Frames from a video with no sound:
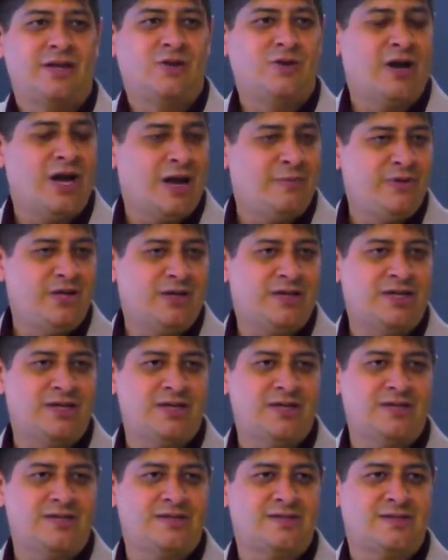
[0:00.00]
grab your
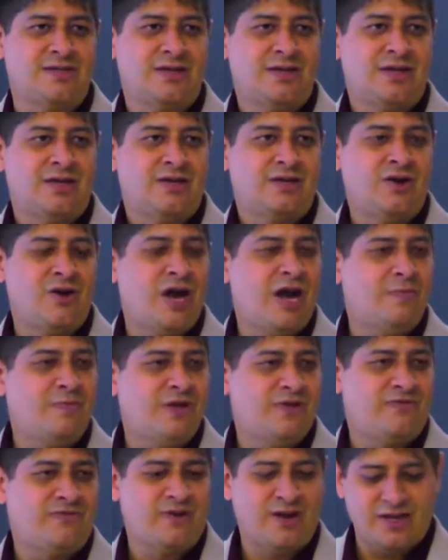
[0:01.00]
kids, grab
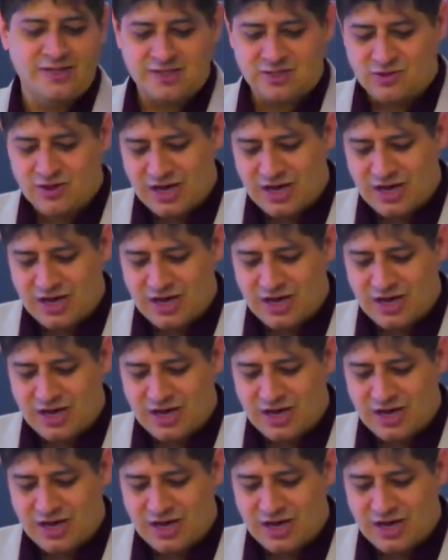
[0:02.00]
your friends,